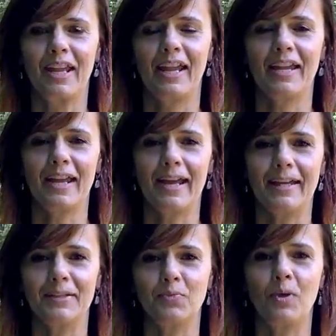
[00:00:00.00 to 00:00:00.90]
Hey
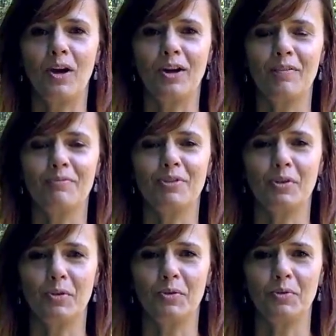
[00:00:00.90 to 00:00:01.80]
guys, welcome
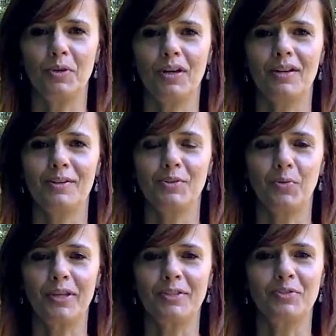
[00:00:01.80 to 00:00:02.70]
to
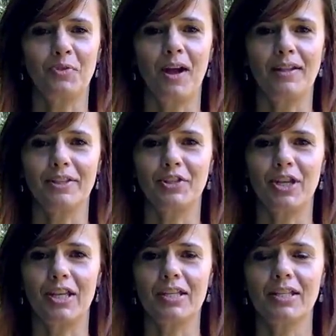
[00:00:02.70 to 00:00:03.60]

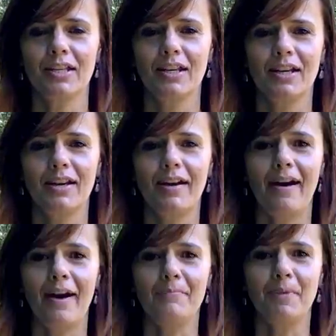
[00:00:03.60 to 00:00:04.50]
Twinstrology.
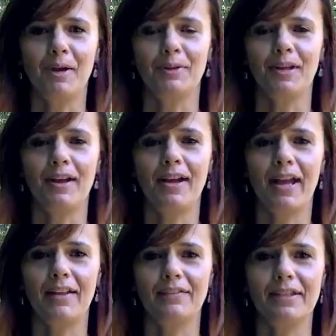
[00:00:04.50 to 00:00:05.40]
I'm Marla,
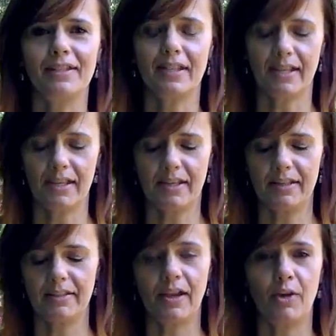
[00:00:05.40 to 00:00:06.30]
and this
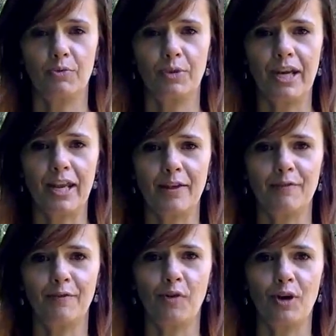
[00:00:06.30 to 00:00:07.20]
is a reading
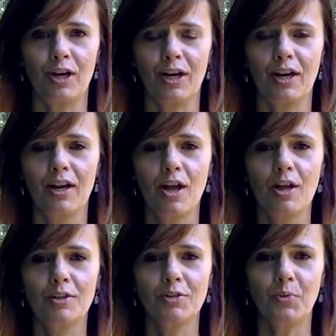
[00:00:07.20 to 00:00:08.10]
for
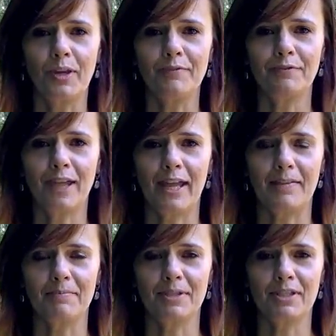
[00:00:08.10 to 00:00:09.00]
twin
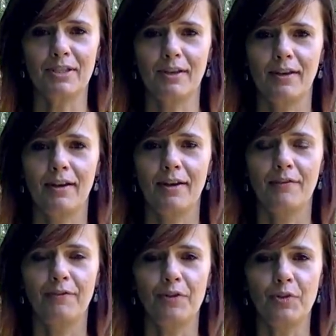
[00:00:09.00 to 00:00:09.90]
flames
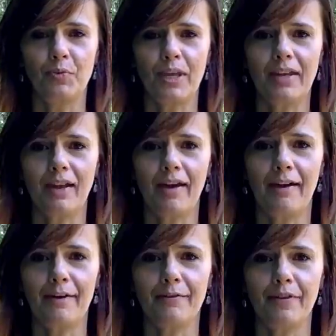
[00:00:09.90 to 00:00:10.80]
for the week
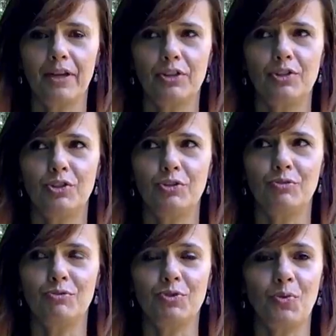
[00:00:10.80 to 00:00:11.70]
of
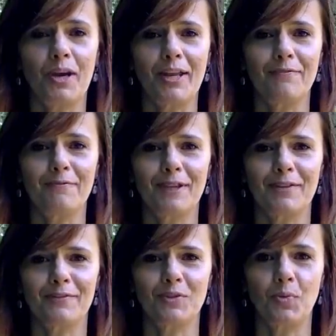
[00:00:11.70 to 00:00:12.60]
June 25th,
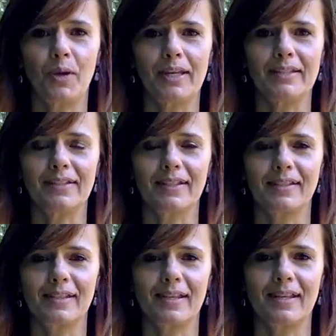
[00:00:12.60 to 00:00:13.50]

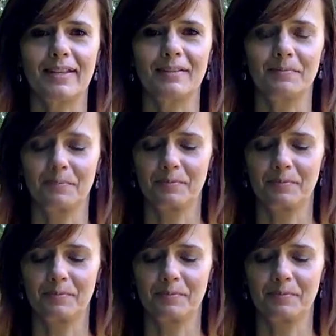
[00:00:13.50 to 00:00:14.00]
2016.